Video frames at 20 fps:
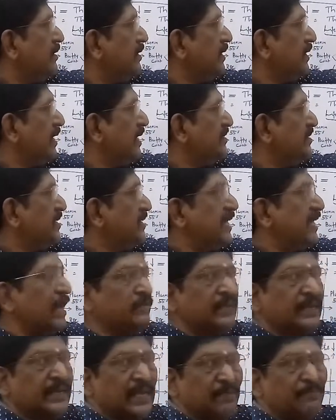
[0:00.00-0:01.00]
It doesn't have
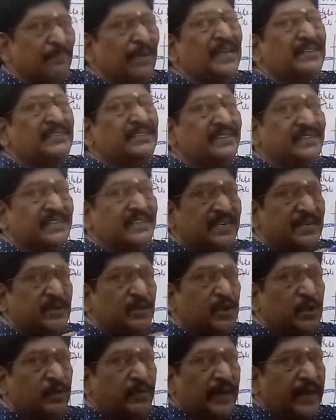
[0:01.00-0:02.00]
the capacity to
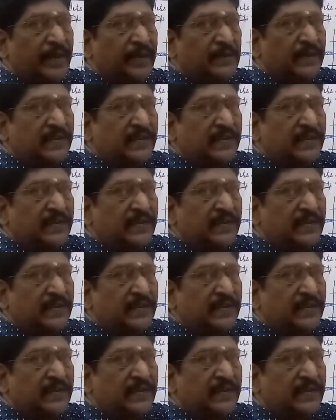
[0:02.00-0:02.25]
divide.